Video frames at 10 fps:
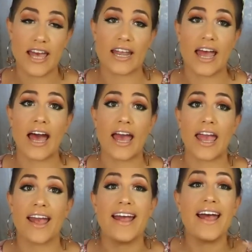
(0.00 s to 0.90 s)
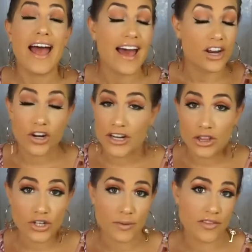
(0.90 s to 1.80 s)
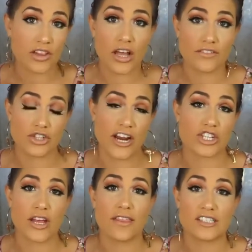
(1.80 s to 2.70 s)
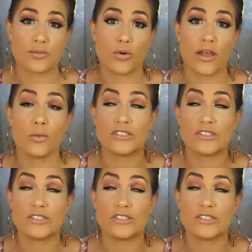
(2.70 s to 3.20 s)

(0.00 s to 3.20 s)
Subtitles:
And I had already learned about the law of attraction at this point,